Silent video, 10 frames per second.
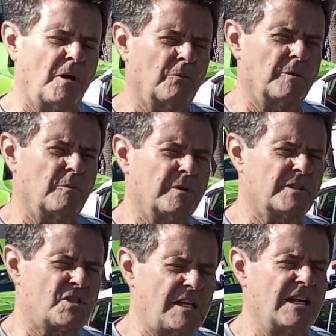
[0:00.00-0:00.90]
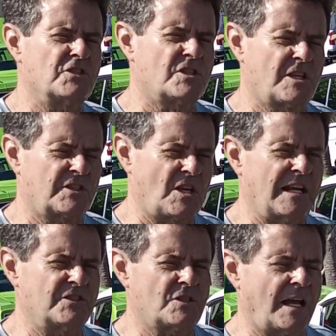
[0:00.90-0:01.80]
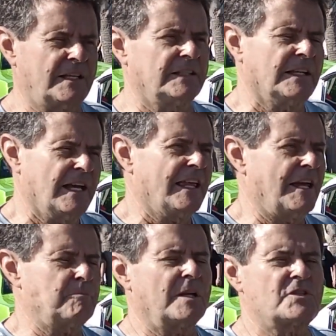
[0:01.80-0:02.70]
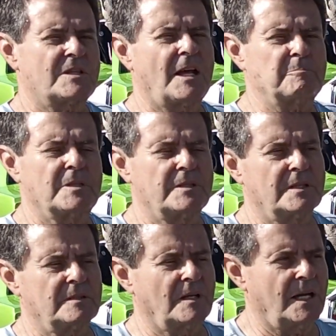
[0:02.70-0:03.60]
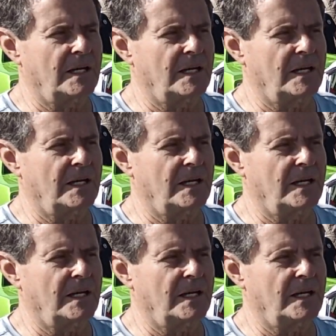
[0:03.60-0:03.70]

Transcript: but with the stage 6 heads on it, that brings it up to the